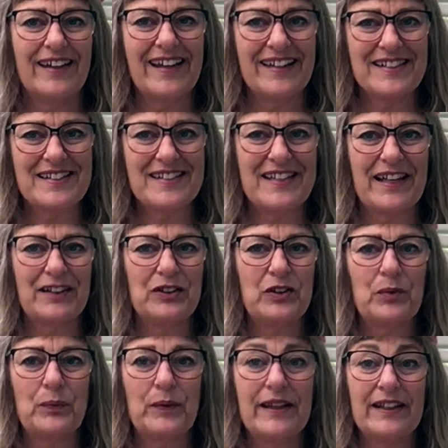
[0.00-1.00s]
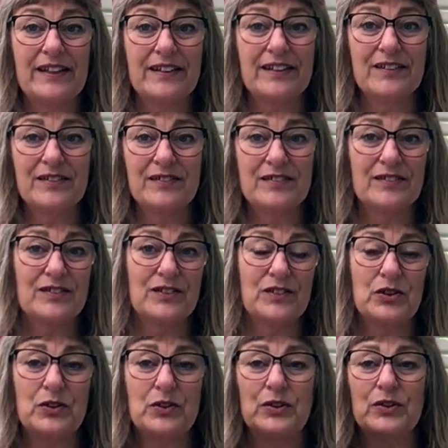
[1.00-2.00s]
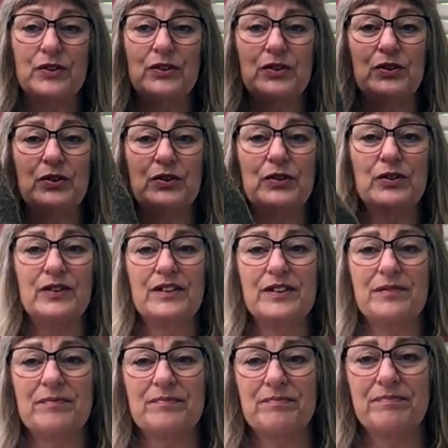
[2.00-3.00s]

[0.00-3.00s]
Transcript: and sent away to